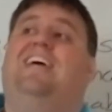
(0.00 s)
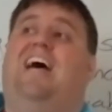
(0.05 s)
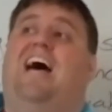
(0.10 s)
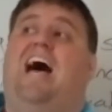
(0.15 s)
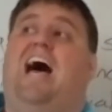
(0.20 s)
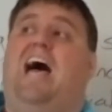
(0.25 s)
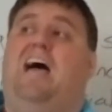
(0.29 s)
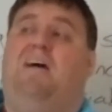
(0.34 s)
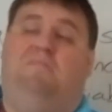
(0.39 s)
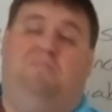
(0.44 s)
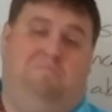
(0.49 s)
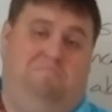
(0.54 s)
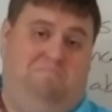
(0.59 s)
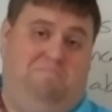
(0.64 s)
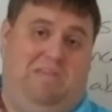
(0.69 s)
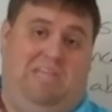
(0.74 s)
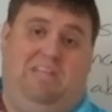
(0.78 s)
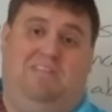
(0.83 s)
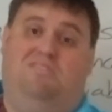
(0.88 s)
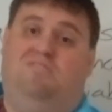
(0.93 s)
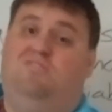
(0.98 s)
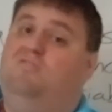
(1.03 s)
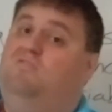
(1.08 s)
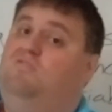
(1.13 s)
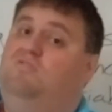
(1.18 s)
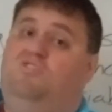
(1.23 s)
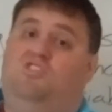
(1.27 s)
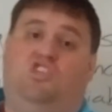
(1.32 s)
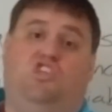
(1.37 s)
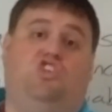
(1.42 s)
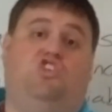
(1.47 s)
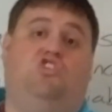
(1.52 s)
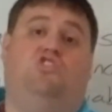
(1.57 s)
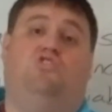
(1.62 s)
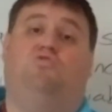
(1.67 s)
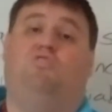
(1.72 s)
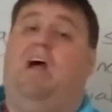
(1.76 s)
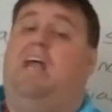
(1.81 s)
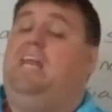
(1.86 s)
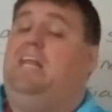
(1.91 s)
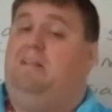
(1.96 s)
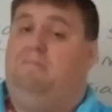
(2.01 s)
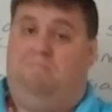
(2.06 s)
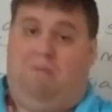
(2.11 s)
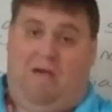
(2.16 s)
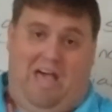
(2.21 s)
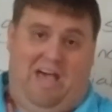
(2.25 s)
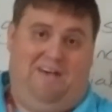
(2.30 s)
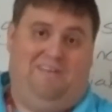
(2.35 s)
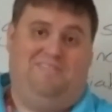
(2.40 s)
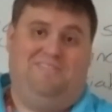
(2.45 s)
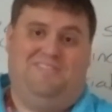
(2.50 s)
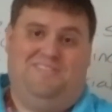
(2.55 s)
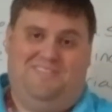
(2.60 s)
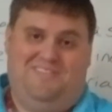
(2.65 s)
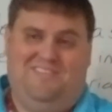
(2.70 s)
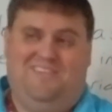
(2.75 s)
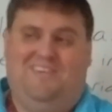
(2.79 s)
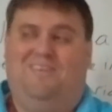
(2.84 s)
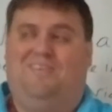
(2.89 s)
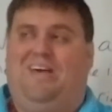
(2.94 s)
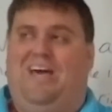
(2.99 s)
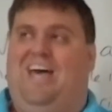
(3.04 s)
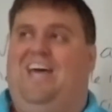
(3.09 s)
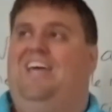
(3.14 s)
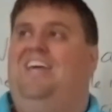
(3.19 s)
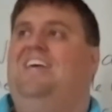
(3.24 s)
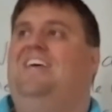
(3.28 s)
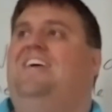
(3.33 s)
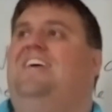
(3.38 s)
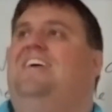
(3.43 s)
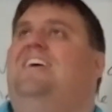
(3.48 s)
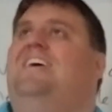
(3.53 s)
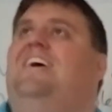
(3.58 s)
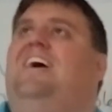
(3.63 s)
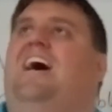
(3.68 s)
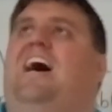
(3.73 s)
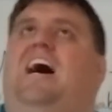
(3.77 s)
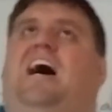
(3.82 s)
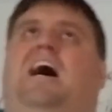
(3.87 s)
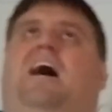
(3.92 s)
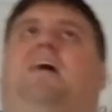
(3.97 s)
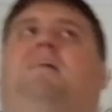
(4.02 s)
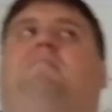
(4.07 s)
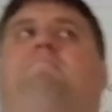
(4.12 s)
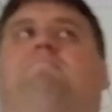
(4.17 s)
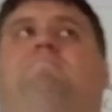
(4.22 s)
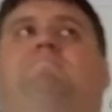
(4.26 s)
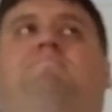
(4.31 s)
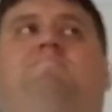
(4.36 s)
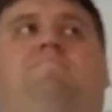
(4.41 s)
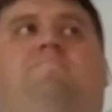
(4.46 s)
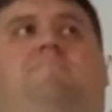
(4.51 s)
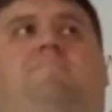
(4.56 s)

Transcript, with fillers: I would be shredding pounds, okay? Um,